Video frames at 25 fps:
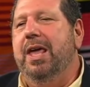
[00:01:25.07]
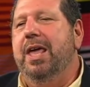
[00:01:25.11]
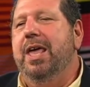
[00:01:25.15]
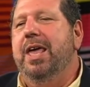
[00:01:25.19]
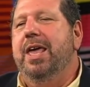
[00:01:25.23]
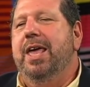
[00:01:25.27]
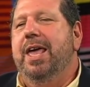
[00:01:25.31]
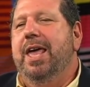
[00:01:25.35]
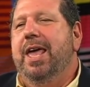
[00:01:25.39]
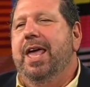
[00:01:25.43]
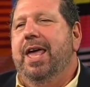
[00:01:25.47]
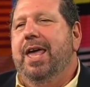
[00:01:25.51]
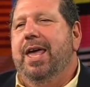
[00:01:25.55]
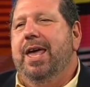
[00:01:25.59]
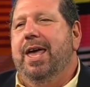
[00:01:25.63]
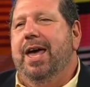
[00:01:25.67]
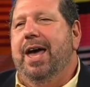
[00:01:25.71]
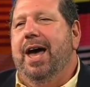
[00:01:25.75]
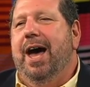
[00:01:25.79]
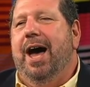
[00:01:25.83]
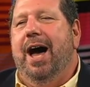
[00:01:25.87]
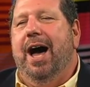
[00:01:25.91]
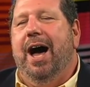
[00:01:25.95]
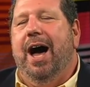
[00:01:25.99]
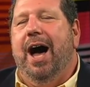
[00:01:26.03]
defend
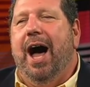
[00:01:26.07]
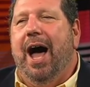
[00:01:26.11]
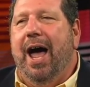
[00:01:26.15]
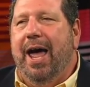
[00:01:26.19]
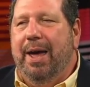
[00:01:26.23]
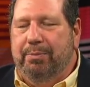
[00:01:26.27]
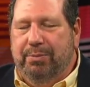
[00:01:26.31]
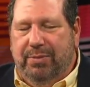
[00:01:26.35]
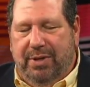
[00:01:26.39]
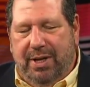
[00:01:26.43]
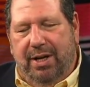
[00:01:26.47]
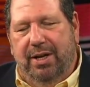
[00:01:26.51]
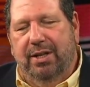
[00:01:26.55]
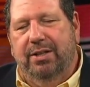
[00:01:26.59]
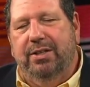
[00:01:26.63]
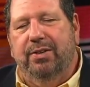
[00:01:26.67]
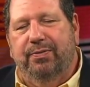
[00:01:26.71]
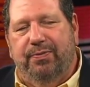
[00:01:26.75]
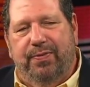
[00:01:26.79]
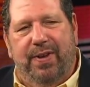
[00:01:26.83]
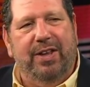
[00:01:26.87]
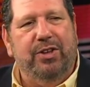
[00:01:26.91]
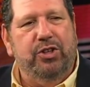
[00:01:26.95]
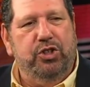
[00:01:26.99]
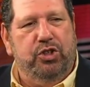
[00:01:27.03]
Jewish cooking. I'm going to
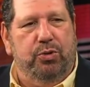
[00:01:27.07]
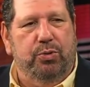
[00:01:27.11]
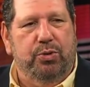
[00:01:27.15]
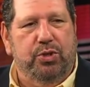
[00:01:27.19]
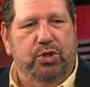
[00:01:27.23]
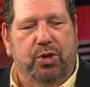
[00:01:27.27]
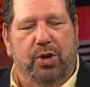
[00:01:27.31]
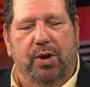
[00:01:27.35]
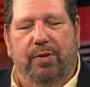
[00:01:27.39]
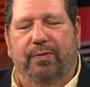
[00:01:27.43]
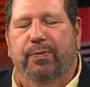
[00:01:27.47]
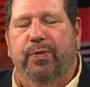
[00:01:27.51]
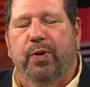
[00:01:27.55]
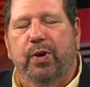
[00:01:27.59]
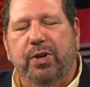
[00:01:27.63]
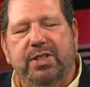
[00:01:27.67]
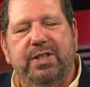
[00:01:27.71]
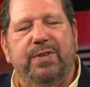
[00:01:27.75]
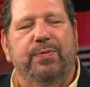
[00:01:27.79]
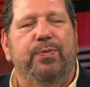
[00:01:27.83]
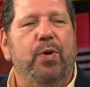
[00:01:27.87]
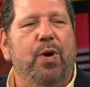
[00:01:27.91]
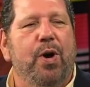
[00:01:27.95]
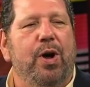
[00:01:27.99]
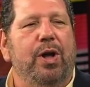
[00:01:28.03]
defend Jewish cooking. Okay, first
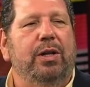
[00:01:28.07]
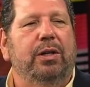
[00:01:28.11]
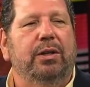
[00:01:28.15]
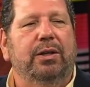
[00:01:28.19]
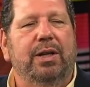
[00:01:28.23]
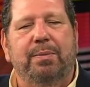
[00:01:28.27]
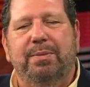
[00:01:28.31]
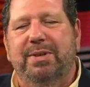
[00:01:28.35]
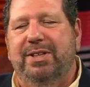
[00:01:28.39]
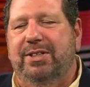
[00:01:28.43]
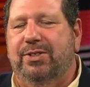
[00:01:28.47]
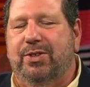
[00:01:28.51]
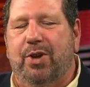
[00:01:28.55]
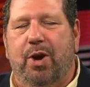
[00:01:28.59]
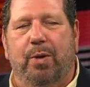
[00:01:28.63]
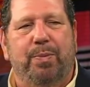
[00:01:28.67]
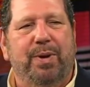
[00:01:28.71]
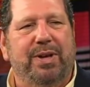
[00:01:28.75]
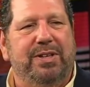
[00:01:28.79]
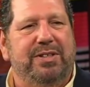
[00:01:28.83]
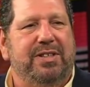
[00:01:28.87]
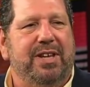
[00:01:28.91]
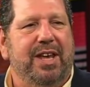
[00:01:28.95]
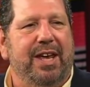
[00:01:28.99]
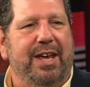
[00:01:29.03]
good. of all, let me start
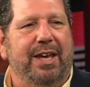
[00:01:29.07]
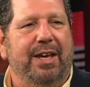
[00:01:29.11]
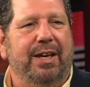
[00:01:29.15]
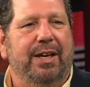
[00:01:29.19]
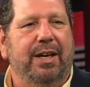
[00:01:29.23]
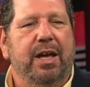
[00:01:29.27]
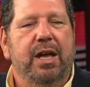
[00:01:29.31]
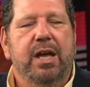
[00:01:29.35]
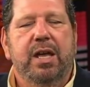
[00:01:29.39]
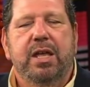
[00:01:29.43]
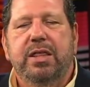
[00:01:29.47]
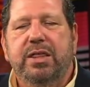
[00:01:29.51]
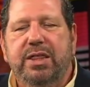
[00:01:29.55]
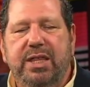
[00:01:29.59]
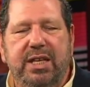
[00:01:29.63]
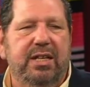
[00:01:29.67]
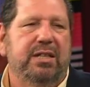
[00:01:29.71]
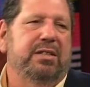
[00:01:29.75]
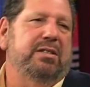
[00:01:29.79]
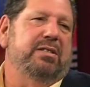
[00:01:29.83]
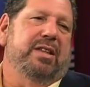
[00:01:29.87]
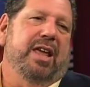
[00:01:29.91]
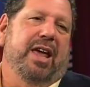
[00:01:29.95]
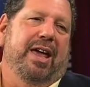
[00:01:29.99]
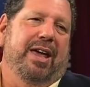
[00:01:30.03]
by saying
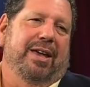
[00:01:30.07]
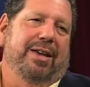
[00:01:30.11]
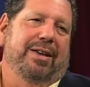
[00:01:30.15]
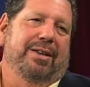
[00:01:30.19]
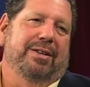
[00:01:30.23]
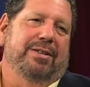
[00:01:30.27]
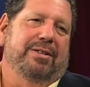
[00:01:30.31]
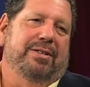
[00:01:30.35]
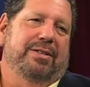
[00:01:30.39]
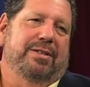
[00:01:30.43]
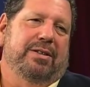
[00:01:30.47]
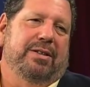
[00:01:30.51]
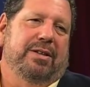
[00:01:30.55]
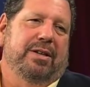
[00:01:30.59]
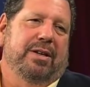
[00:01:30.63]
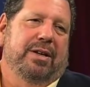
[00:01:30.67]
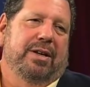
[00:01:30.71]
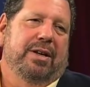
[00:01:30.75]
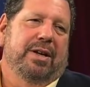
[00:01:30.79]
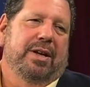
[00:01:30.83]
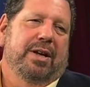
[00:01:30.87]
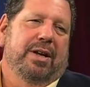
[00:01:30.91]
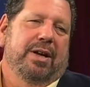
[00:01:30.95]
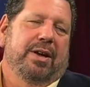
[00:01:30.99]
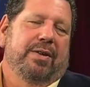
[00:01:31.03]
these days,
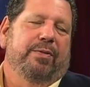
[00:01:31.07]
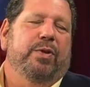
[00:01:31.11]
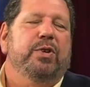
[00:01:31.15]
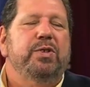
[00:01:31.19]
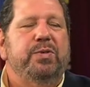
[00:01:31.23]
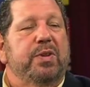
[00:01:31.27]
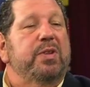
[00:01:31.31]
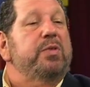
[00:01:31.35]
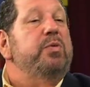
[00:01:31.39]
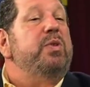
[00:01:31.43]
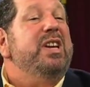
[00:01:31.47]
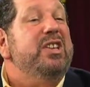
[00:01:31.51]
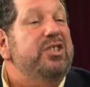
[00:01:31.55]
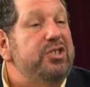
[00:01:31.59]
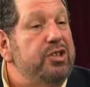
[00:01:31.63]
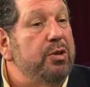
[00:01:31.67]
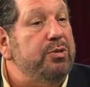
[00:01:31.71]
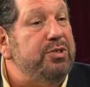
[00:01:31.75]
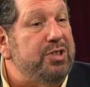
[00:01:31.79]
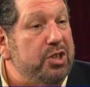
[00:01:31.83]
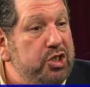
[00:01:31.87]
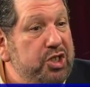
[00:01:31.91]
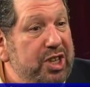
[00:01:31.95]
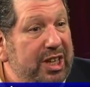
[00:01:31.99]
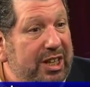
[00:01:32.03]
first of all, there is
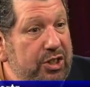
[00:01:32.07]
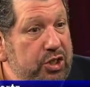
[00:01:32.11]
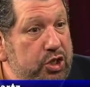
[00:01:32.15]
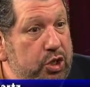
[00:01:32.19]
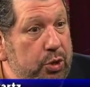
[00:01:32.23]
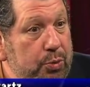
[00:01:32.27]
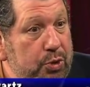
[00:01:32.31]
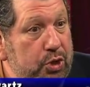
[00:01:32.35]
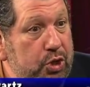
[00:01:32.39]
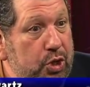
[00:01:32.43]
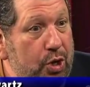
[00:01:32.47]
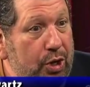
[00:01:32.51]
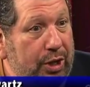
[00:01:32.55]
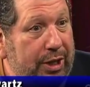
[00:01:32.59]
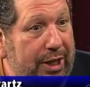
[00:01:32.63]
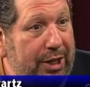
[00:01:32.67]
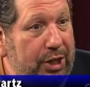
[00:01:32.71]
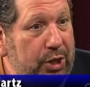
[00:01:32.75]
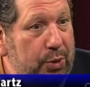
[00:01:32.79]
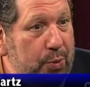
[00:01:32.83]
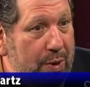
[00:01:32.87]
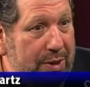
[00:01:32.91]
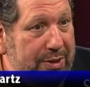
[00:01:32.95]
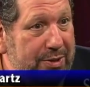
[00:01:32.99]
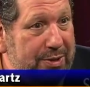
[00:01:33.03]
no such thing as Jewish cooking.
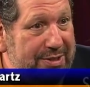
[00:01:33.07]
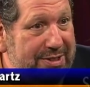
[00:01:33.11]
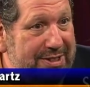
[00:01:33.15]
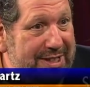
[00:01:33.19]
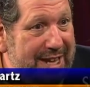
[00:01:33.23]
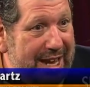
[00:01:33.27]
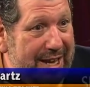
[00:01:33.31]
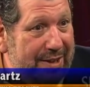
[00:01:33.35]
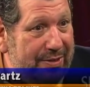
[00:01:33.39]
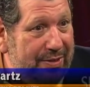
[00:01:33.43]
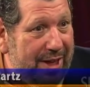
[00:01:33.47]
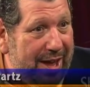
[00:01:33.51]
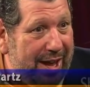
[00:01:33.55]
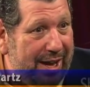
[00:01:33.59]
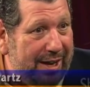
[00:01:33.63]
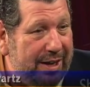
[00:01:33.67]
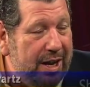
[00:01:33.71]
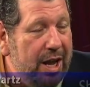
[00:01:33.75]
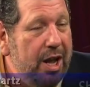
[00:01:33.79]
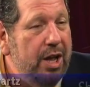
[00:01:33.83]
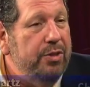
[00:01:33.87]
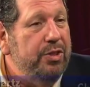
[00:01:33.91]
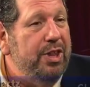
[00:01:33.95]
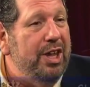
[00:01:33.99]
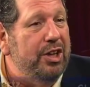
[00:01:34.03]
You understand that?
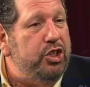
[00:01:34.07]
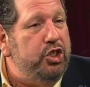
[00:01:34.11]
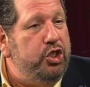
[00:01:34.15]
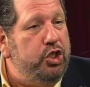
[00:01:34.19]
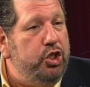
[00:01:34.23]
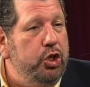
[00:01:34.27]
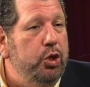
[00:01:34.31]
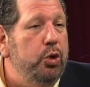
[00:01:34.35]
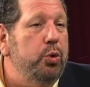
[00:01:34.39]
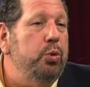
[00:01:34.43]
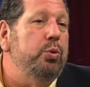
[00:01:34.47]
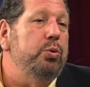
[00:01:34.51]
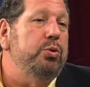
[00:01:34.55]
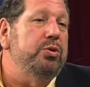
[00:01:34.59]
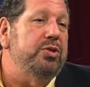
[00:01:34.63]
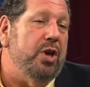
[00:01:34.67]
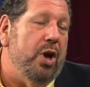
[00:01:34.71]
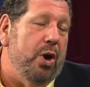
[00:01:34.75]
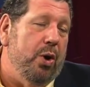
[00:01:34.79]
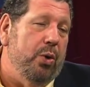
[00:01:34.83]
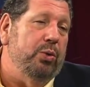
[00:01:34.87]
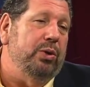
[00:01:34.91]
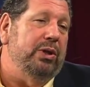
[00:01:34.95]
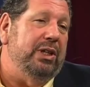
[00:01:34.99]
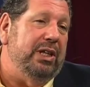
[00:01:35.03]
No, the I don't. Jews
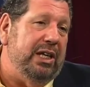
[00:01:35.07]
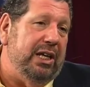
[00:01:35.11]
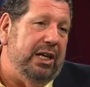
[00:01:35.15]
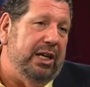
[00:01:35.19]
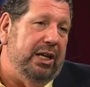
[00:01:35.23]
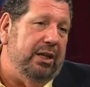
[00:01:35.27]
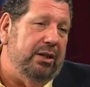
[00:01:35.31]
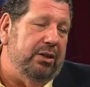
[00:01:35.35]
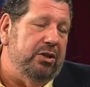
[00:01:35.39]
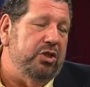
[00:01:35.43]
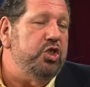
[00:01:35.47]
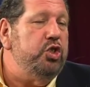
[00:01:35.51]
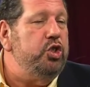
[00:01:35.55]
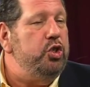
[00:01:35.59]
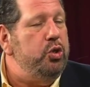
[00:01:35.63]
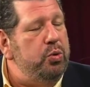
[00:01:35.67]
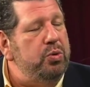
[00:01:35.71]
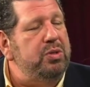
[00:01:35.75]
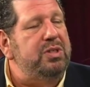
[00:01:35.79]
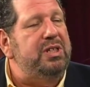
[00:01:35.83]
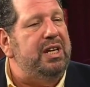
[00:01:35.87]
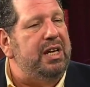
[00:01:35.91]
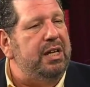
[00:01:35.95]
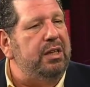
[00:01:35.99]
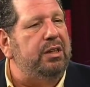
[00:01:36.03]
only eat
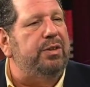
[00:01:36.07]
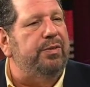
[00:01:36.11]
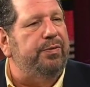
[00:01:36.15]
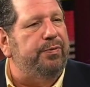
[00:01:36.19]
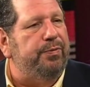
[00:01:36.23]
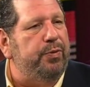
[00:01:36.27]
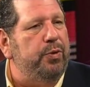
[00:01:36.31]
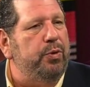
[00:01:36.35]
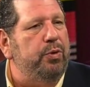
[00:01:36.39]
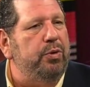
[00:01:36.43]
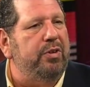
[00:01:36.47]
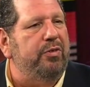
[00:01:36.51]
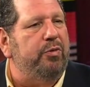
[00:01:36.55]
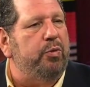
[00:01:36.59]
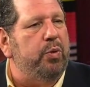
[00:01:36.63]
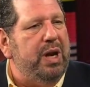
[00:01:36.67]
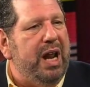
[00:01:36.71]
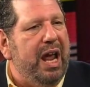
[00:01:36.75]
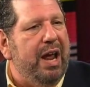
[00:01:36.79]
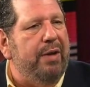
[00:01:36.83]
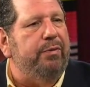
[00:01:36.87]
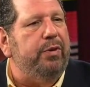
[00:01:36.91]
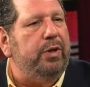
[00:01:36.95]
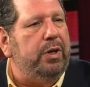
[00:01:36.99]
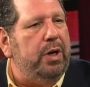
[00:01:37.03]
Jews eat the food of
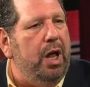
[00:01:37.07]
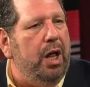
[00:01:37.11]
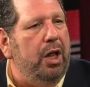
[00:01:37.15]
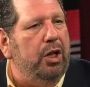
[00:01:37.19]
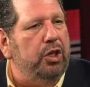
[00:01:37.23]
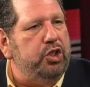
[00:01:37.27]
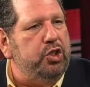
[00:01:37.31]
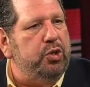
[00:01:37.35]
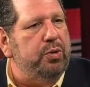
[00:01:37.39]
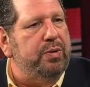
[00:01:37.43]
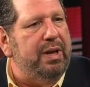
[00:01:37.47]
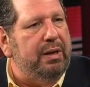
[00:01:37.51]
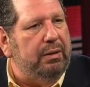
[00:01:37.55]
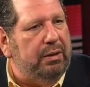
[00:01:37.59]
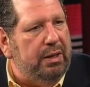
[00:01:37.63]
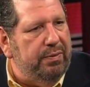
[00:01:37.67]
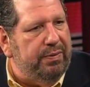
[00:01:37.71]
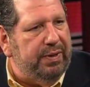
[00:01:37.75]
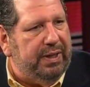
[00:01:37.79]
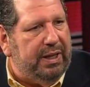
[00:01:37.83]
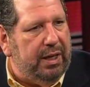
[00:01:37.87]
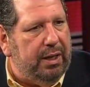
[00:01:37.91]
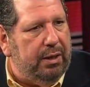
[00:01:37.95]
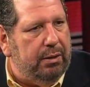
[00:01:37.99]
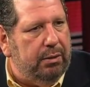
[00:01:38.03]
whatever culture they're
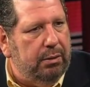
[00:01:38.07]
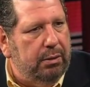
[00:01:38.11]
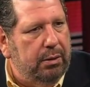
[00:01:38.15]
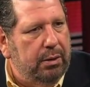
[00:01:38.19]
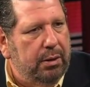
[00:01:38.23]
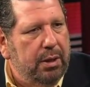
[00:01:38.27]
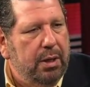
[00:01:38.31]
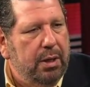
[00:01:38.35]
living in.